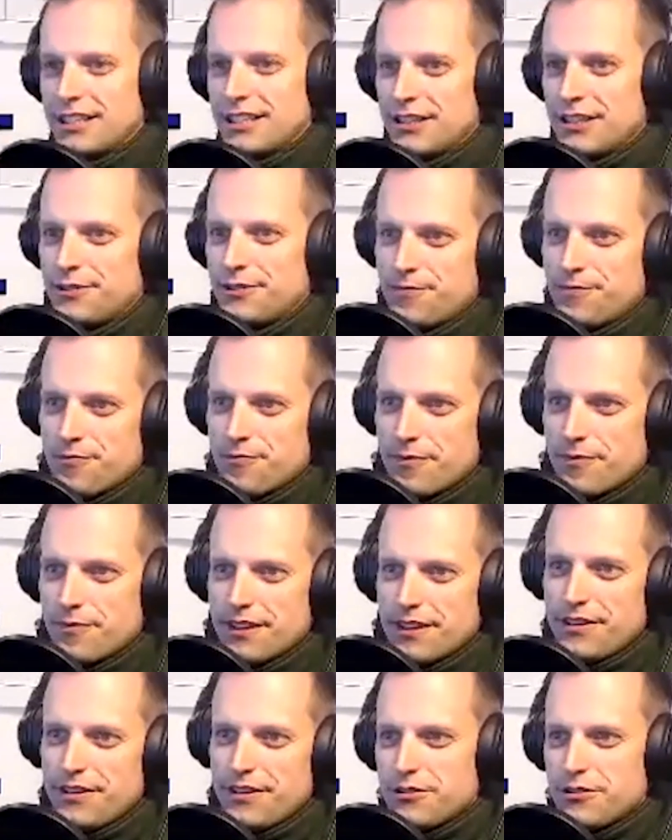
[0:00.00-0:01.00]
If you go to
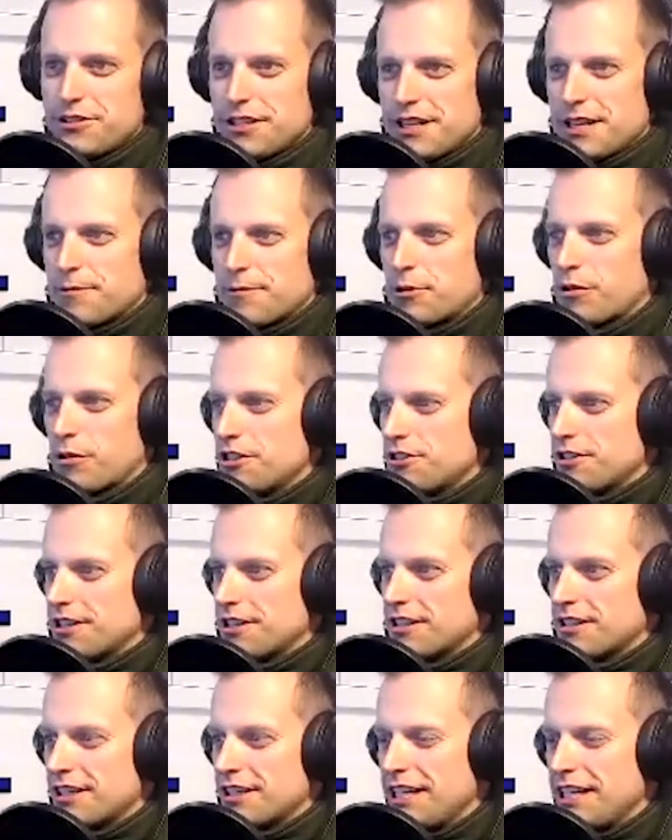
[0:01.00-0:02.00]
the
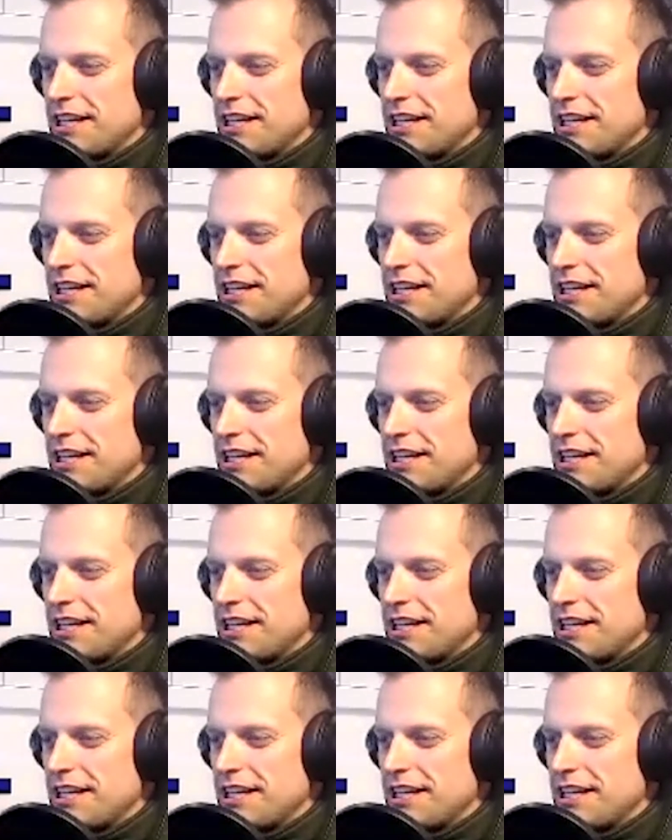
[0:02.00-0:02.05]
Canadian